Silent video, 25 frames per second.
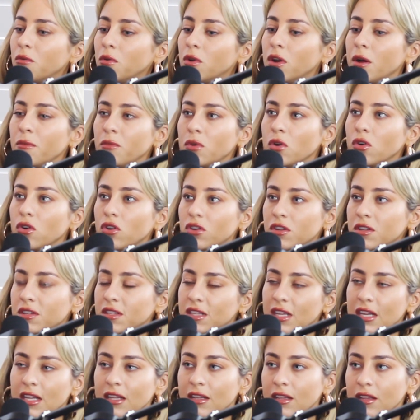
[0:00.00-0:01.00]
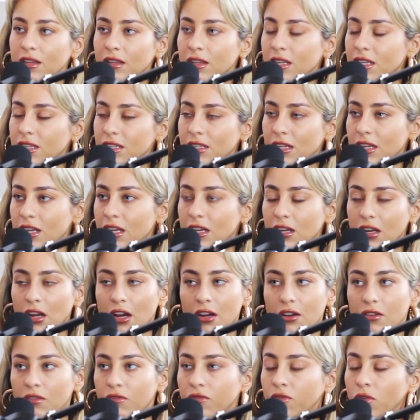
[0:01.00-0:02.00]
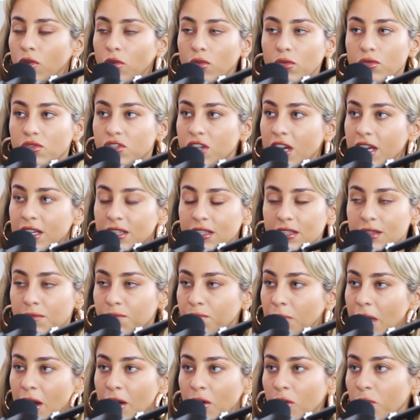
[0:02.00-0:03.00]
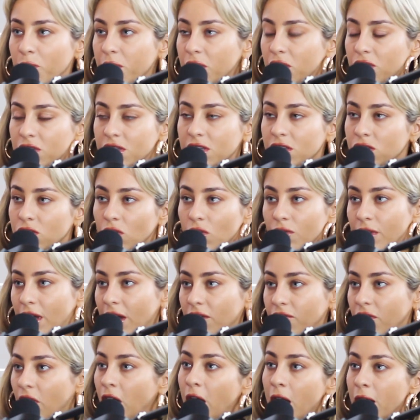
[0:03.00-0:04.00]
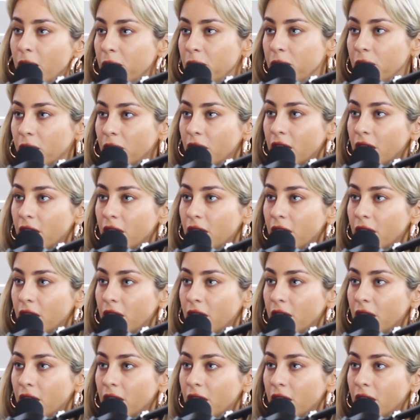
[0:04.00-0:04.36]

well, I'm not going to sing this in like a full chest belt because it's not that vibe.